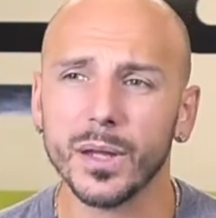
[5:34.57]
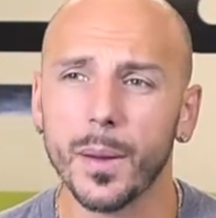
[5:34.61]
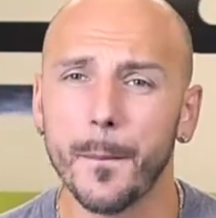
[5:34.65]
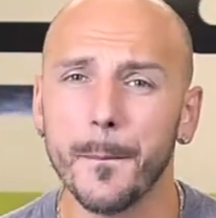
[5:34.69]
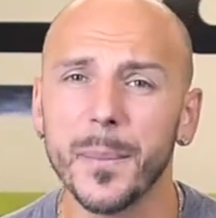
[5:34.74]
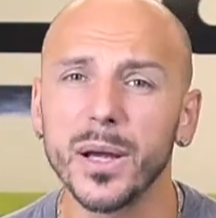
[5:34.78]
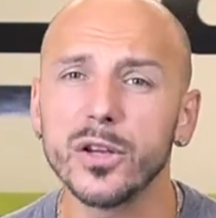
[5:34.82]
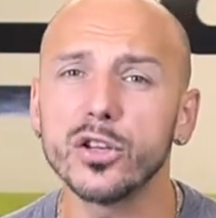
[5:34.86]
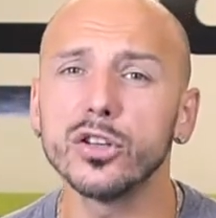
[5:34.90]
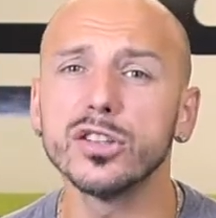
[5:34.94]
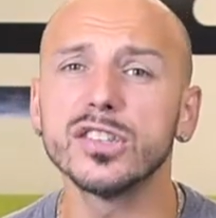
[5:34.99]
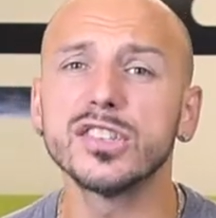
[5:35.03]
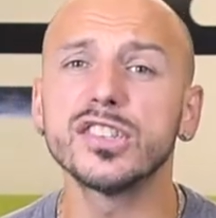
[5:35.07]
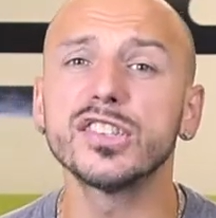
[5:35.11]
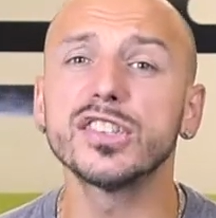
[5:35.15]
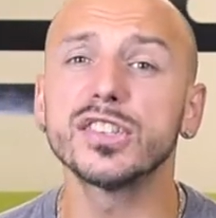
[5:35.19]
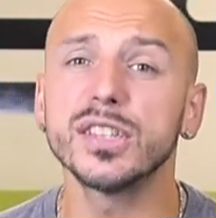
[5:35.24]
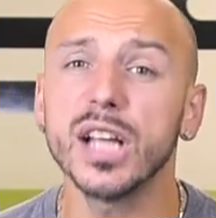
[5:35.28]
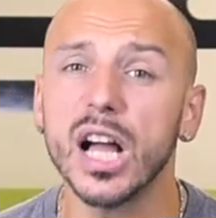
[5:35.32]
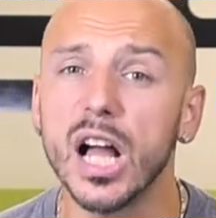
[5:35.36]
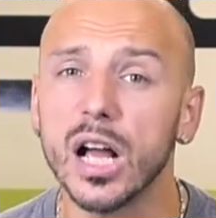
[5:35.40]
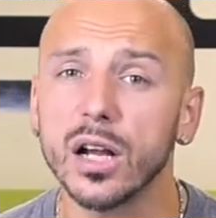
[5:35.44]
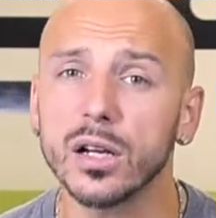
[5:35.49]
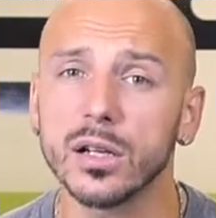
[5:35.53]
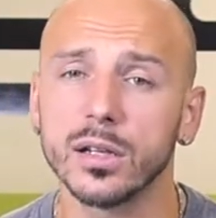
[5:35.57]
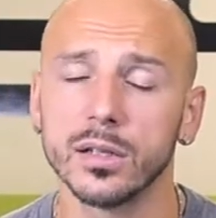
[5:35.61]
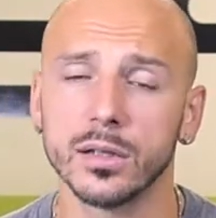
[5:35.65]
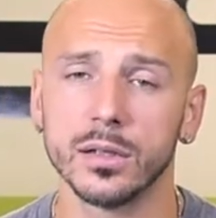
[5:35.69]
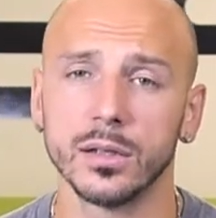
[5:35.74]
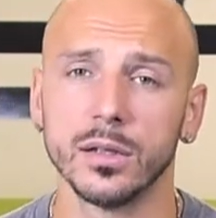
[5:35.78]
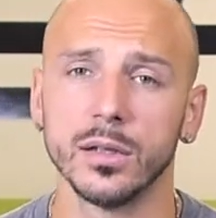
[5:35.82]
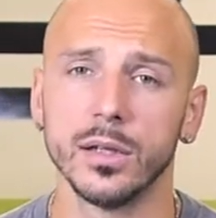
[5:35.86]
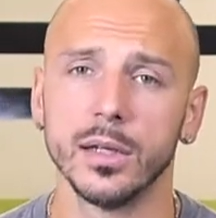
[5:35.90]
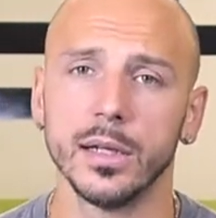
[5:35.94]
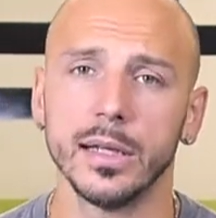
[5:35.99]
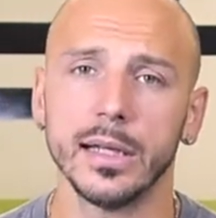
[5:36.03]
but you're stuck
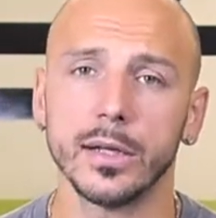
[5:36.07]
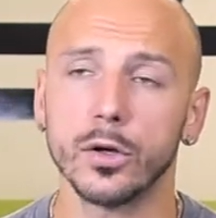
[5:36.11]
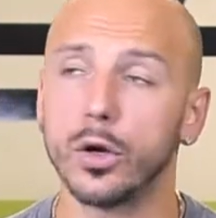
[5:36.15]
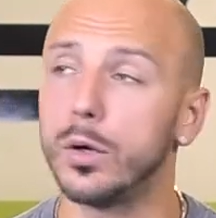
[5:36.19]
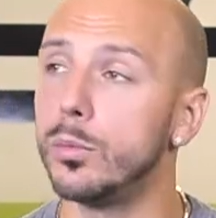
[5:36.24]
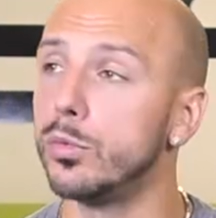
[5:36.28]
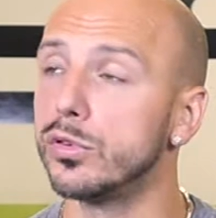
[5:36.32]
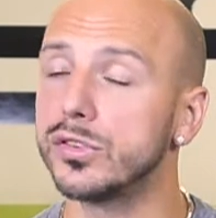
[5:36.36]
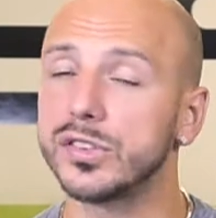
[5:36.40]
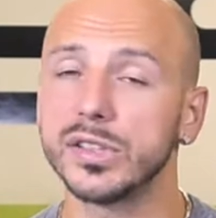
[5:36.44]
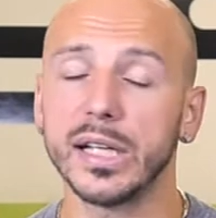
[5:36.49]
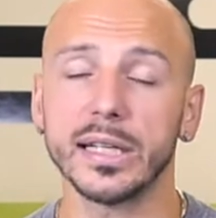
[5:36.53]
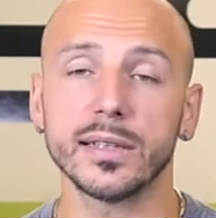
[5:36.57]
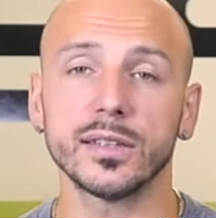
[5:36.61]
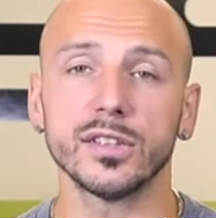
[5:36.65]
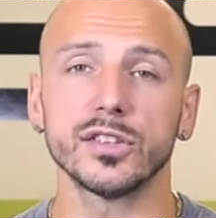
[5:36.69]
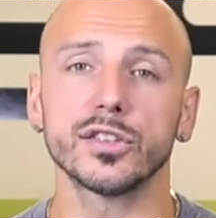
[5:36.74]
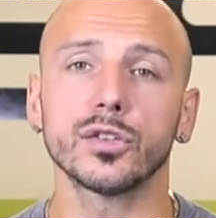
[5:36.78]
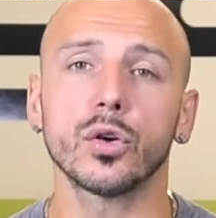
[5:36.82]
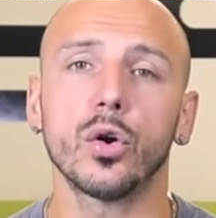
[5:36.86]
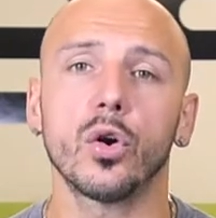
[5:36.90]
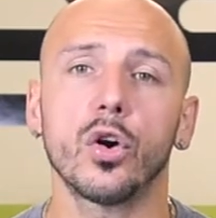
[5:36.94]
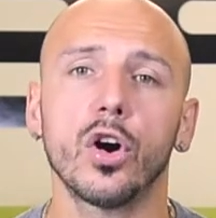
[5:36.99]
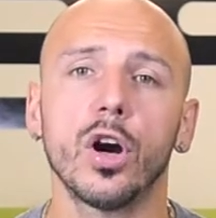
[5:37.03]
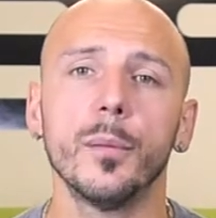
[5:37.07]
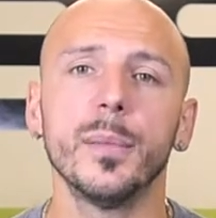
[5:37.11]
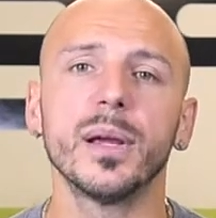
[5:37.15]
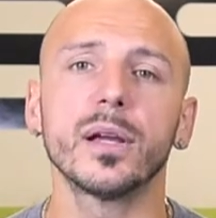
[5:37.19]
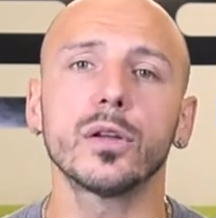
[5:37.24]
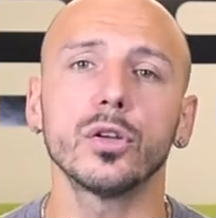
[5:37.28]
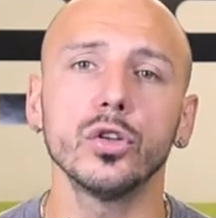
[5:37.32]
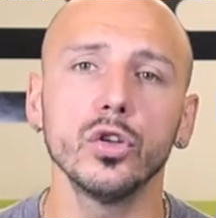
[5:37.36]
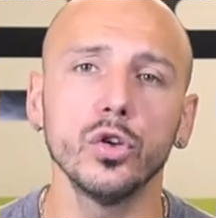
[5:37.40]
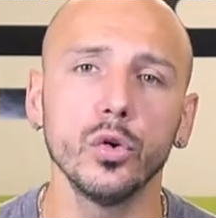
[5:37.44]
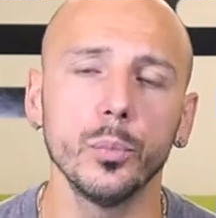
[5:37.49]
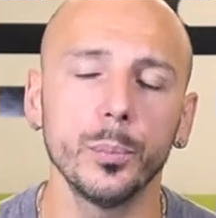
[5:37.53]
in almost like this
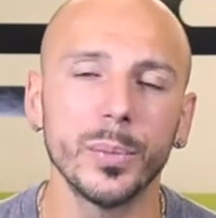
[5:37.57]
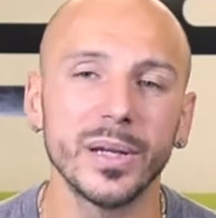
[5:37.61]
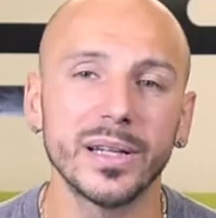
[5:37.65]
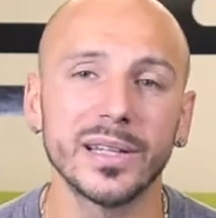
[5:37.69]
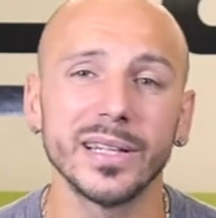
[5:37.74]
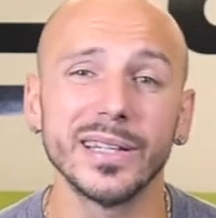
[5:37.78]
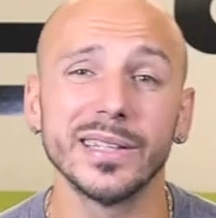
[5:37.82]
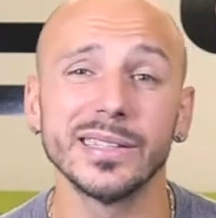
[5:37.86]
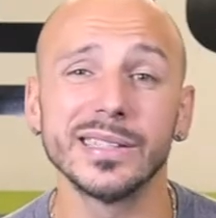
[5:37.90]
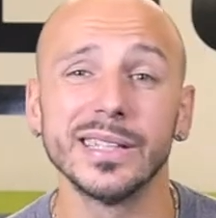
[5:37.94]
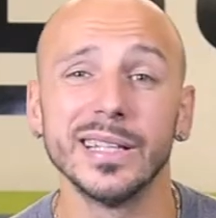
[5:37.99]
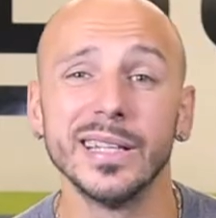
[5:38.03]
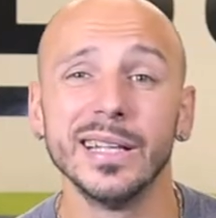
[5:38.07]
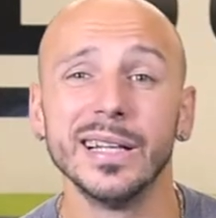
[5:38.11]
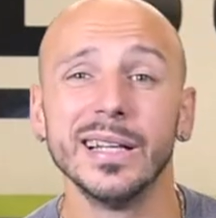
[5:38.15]
karmic loop because